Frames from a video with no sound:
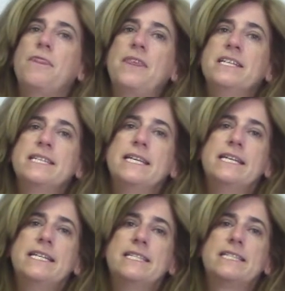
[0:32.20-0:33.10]
this
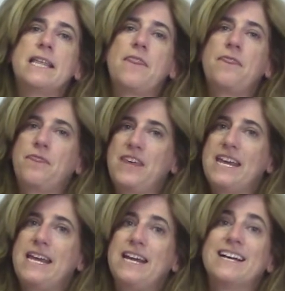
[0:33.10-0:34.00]
is
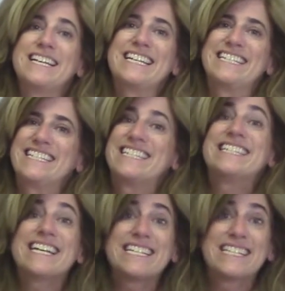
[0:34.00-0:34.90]
the six